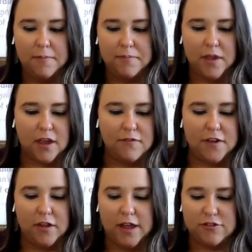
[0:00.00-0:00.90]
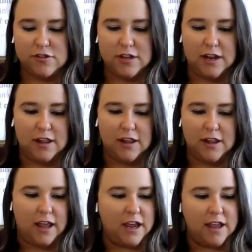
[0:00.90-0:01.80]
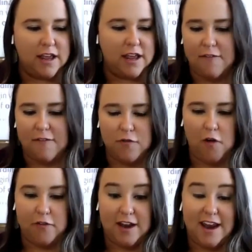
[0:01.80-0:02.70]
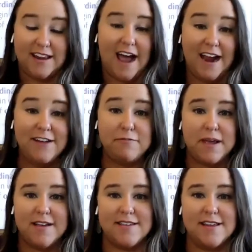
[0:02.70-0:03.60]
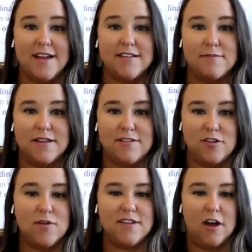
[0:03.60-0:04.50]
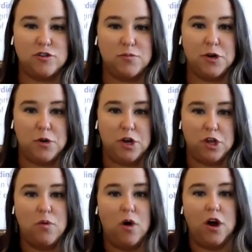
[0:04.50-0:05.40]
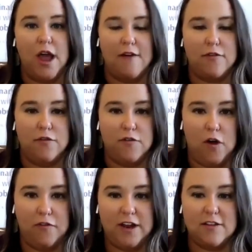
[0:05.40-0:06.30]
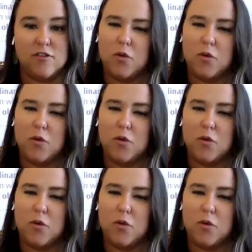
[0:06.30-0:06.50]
interesting and like it's ever evolving, and kind of because it is, because you as the entrepreneur, you are ever evolving.